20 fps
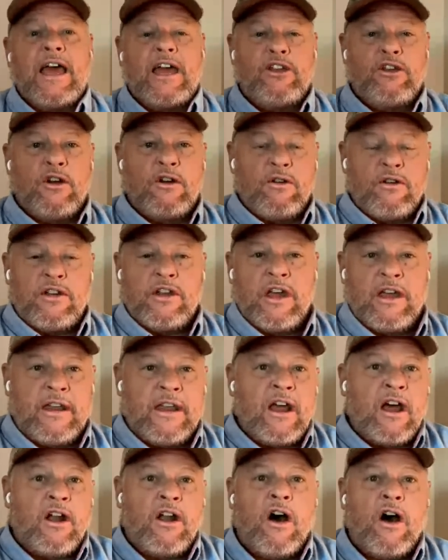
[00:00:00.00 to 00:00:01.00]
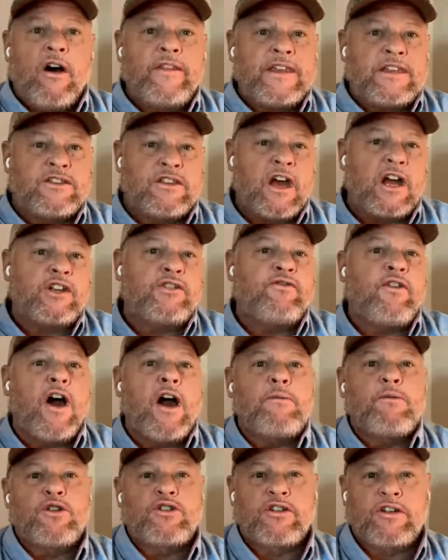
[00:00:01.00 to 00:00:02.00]
And you're in, and all these Dutch
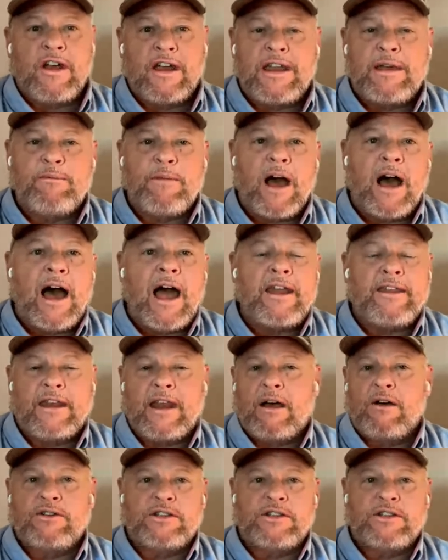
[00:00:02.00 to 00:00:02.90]
farmers are getting behind it.